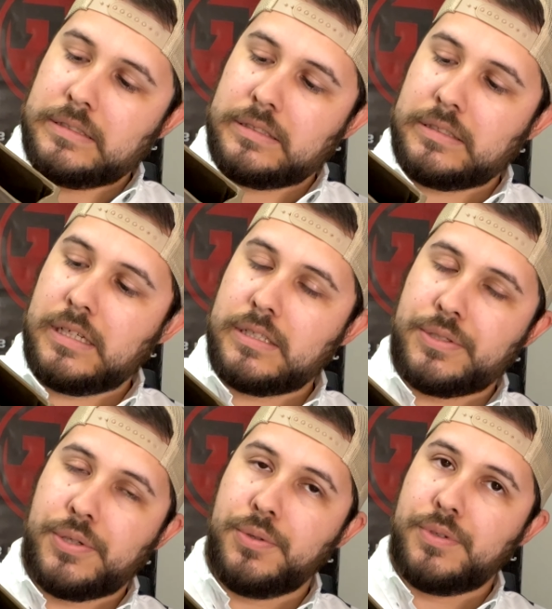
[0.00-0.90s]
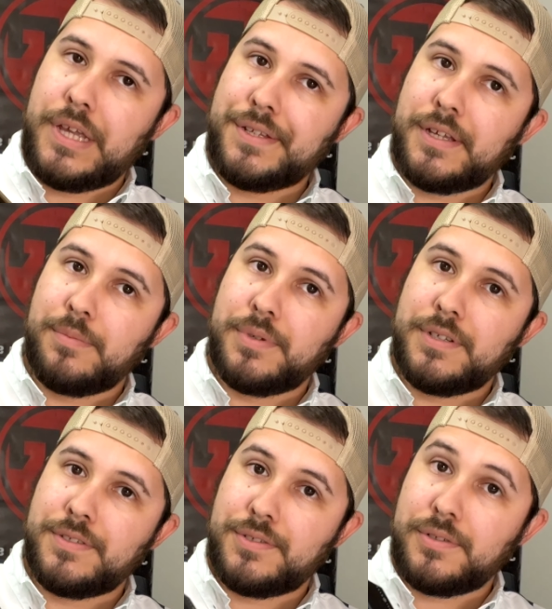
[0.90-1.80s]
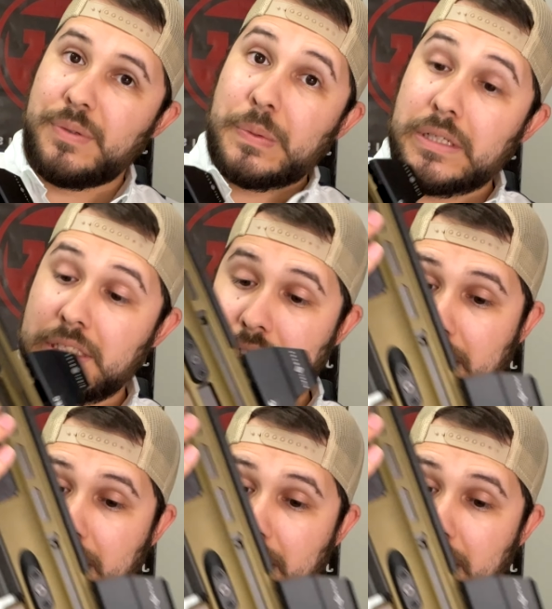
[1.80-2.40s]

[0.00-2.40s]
there's not two takedown pins, there's only one.